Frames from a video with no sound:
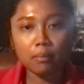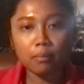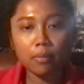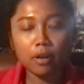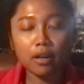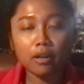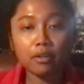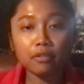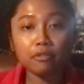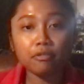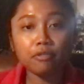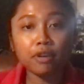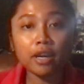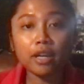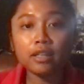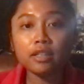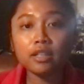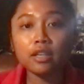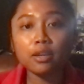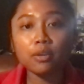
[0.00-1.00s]
are
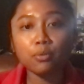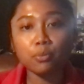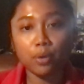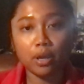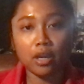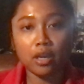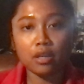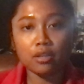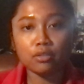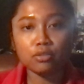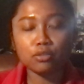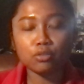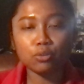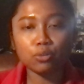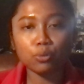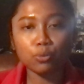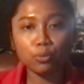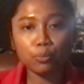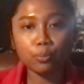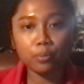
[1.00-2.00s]
finding ways
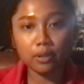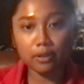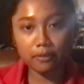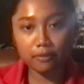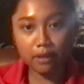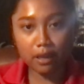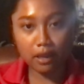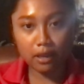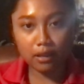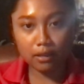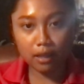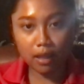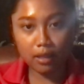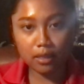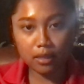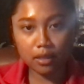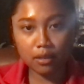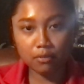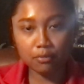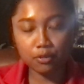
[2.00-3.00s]
to prevent
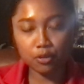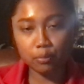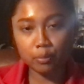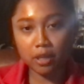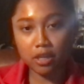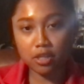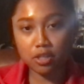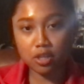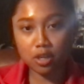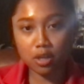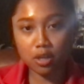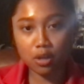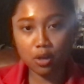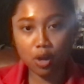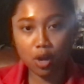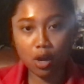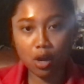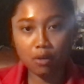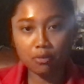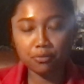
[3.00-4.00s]
the formation
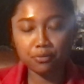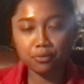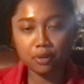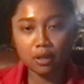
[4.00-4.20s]
of